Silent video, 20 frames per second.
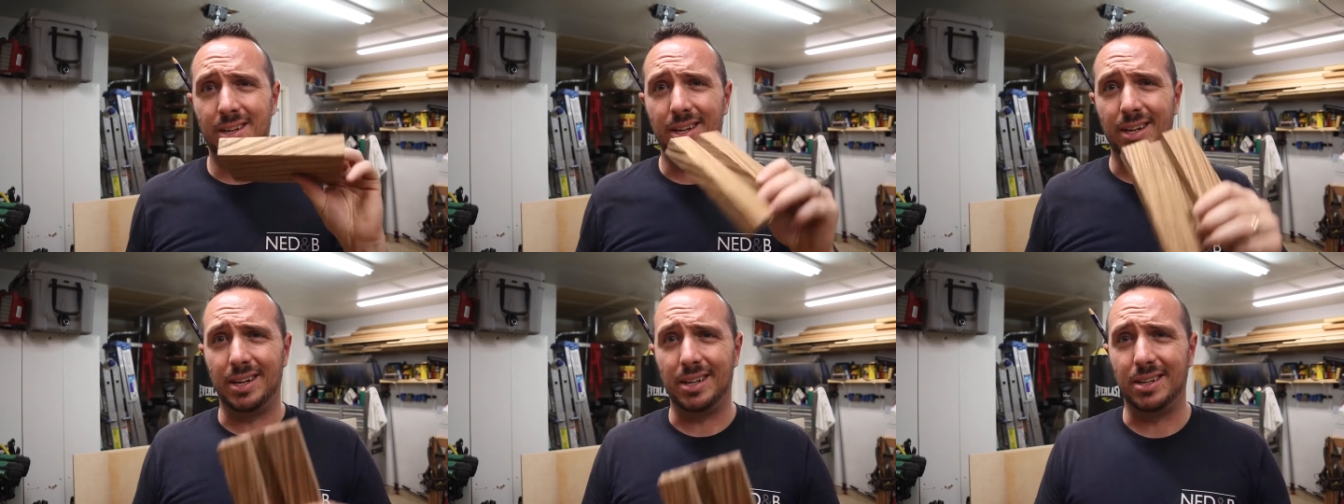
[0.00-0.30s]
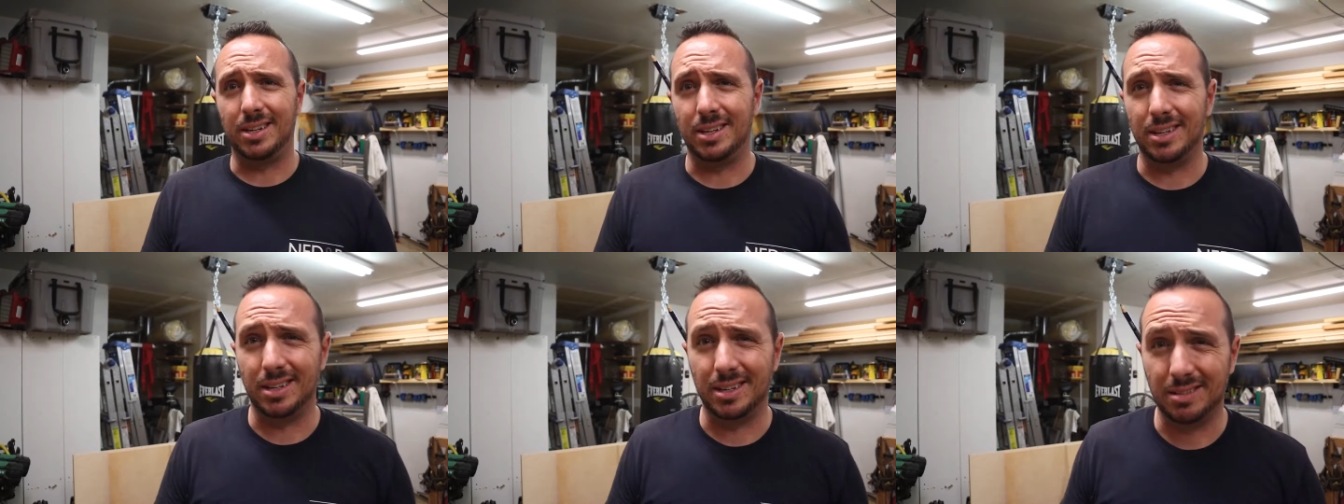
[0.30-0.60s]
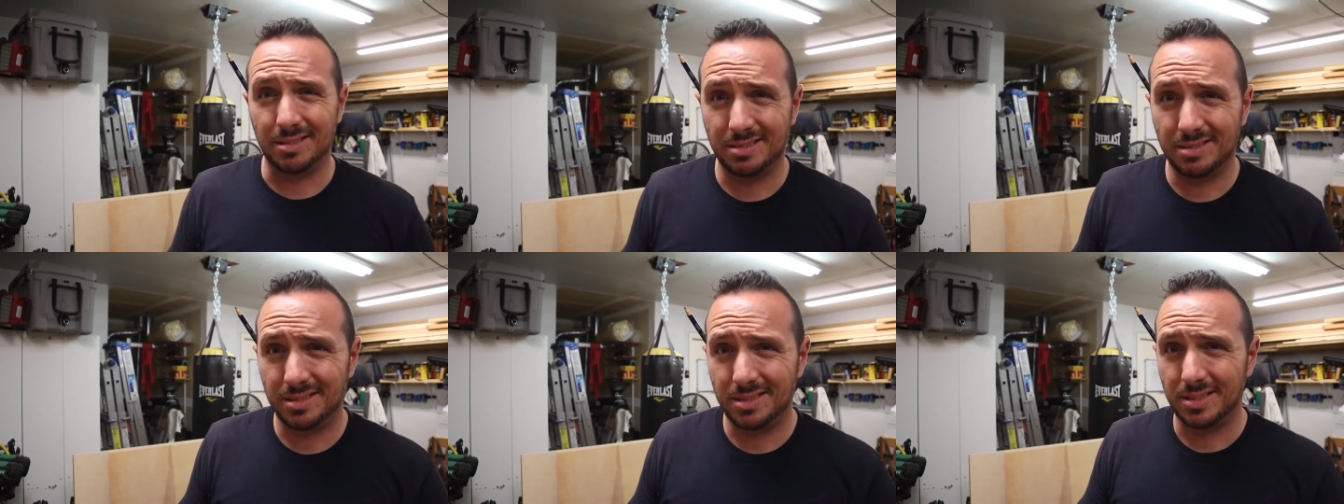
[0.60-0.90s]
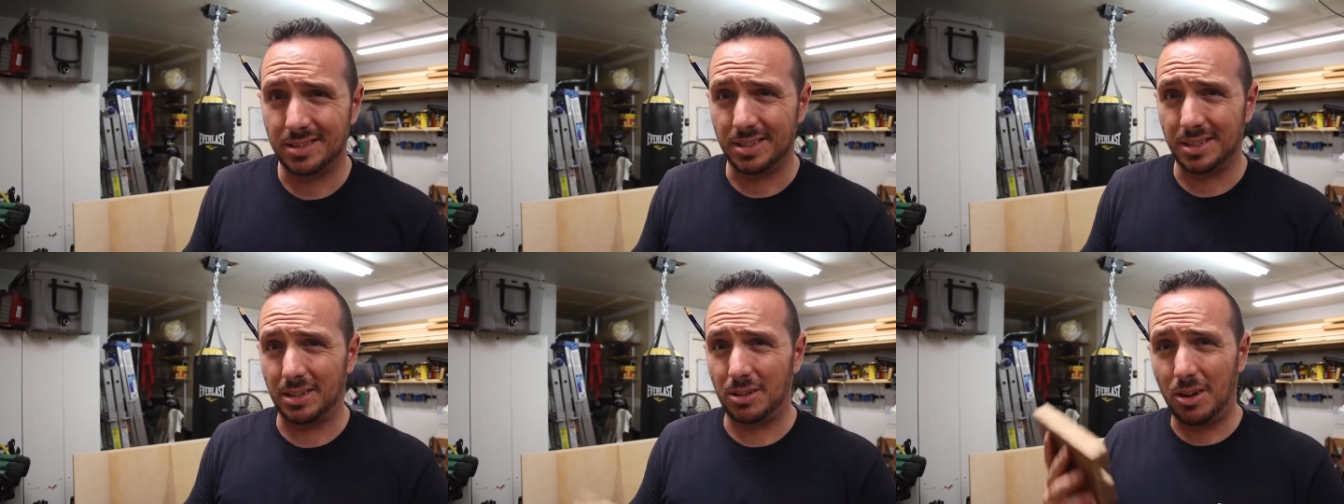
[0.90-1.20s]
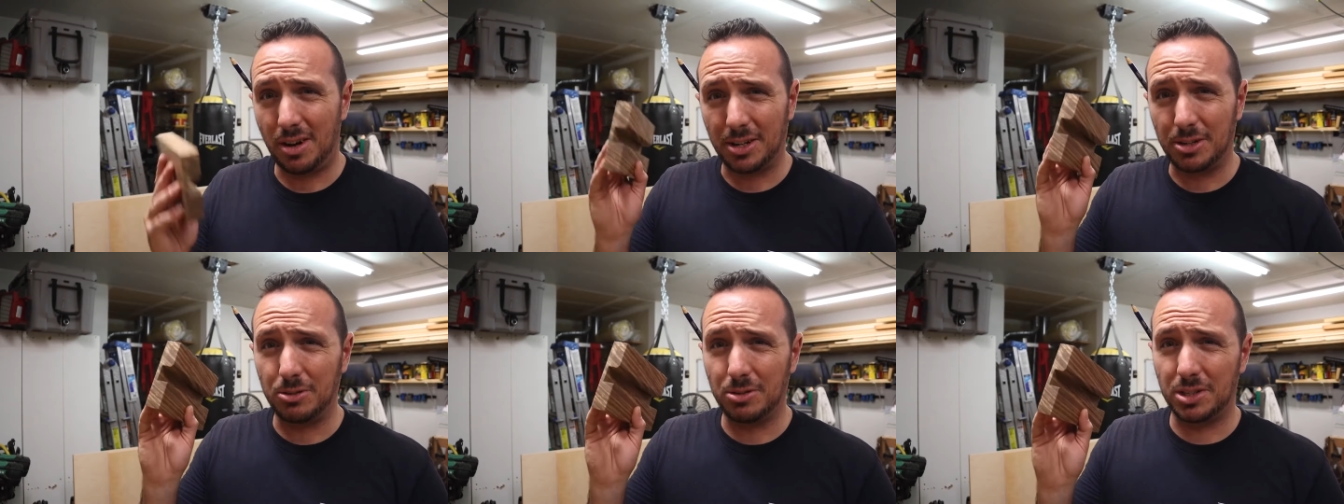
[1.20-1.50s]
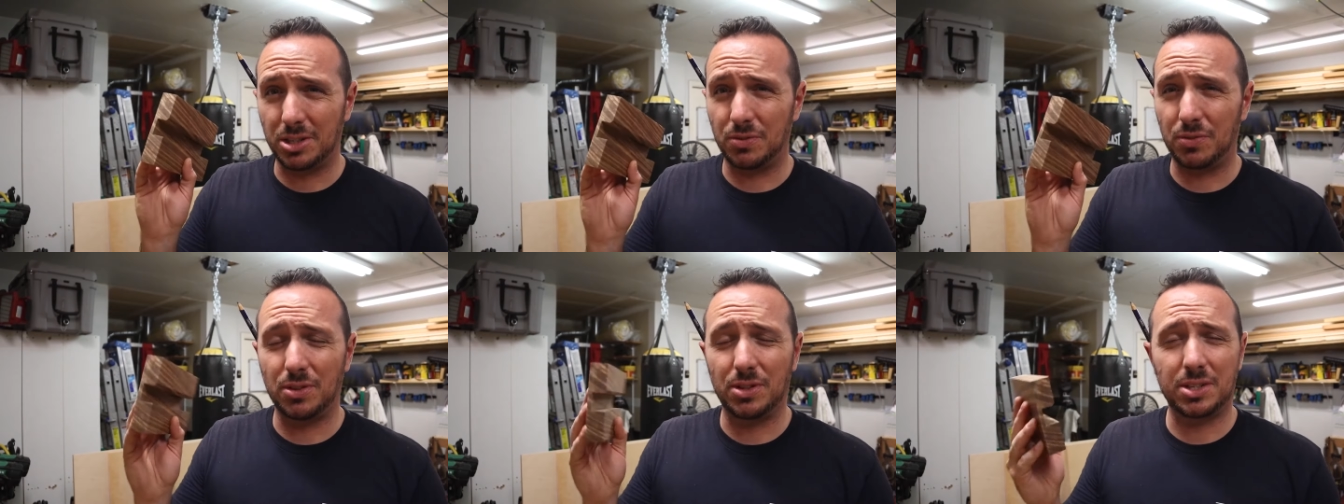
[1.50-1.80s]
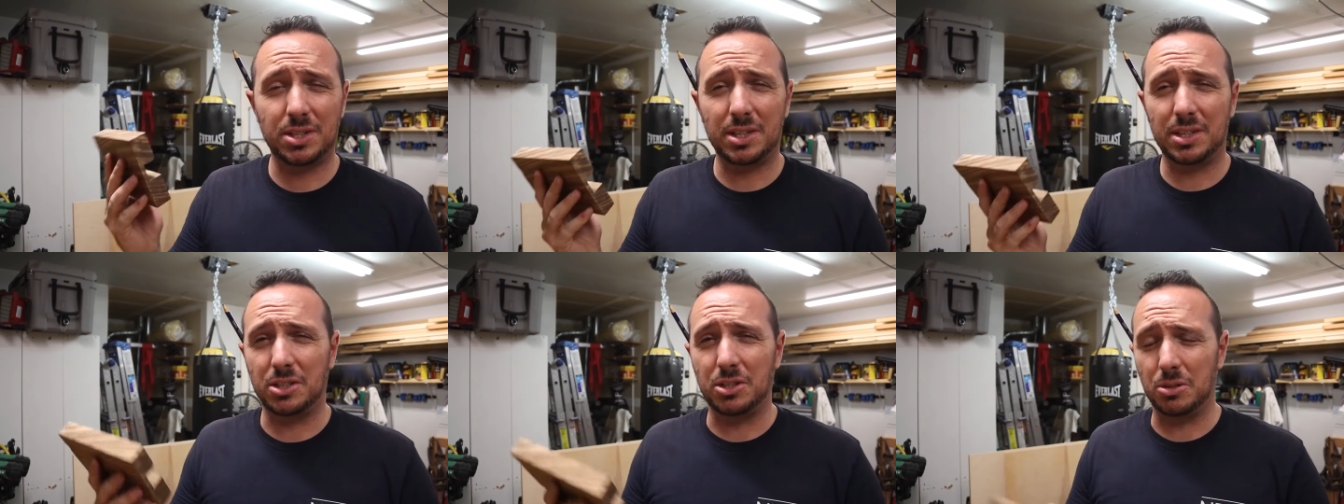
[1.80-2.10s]
And there's a lot of uses for
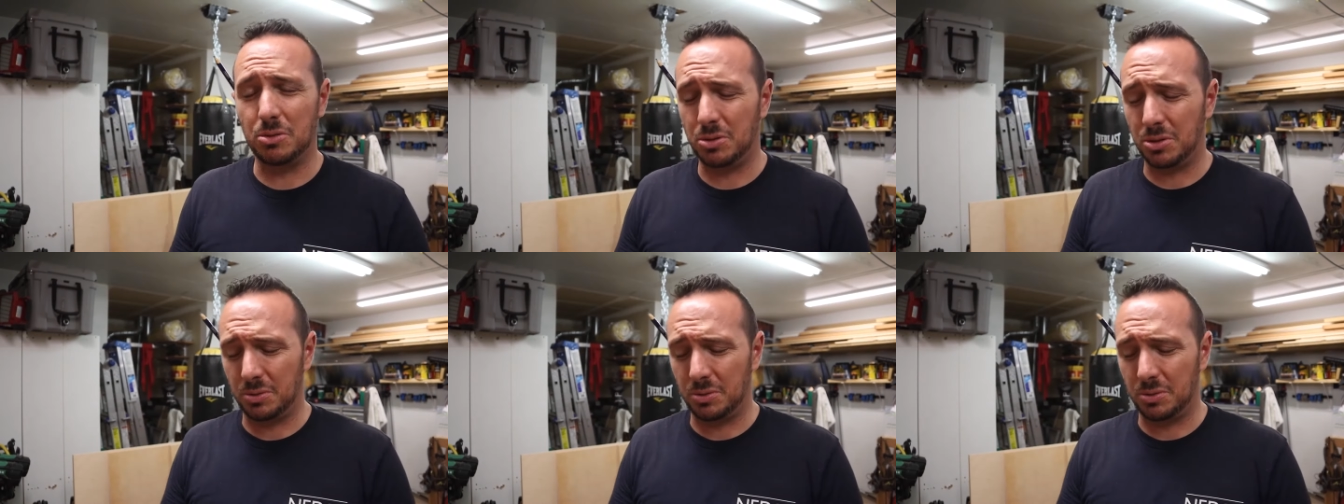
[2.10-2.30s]
this thing too,